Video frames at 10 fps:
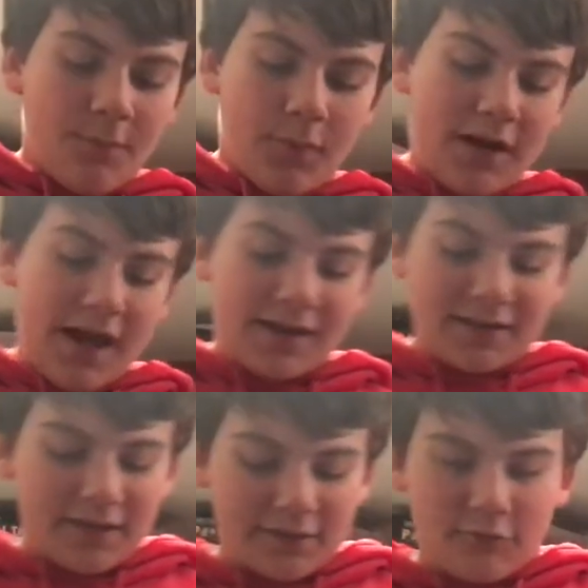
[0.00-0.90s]
But
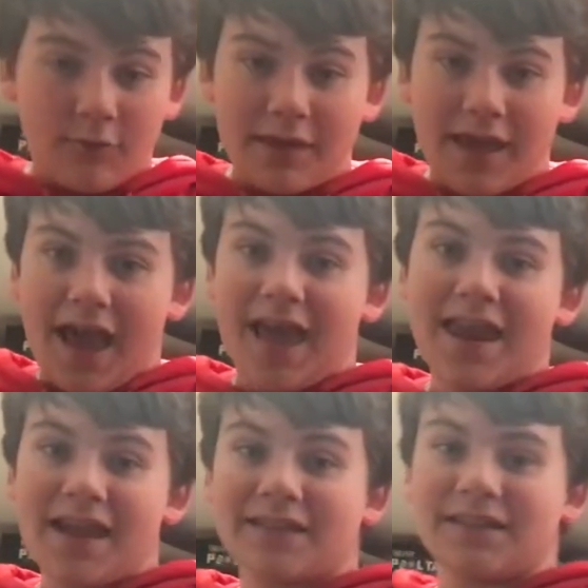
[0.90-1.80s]
next is from the
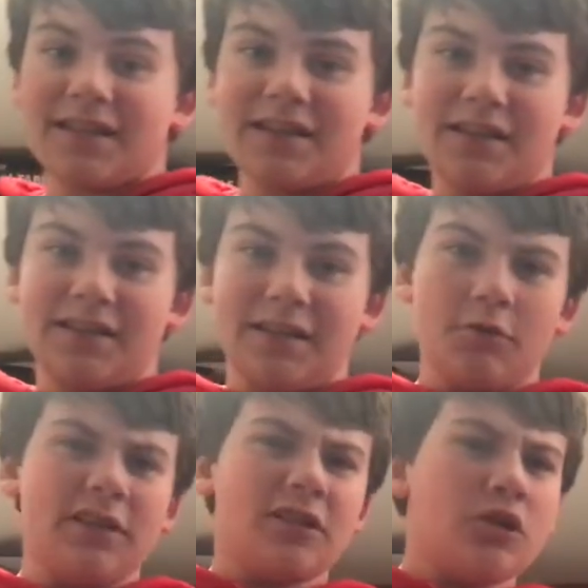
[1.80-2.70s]
NXT
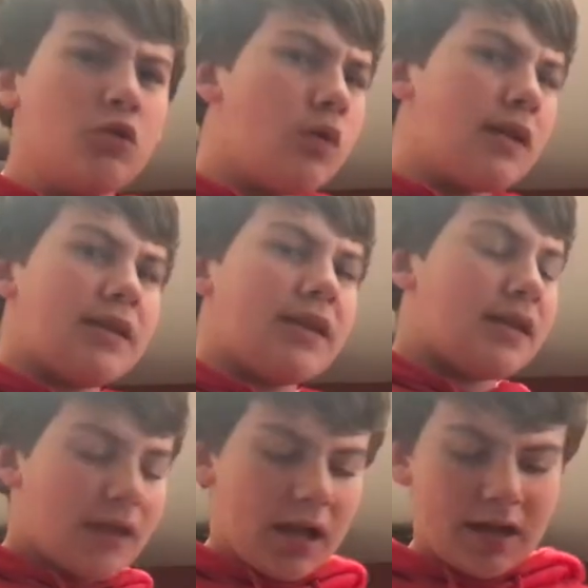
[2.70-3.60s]
Series 2 Elite
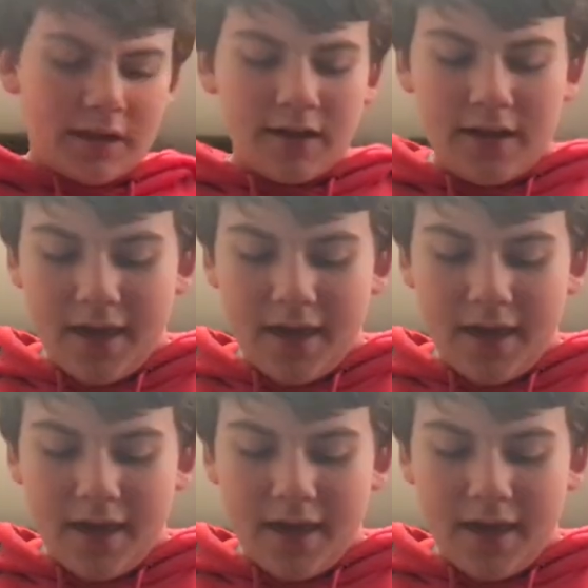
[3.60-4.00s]
line.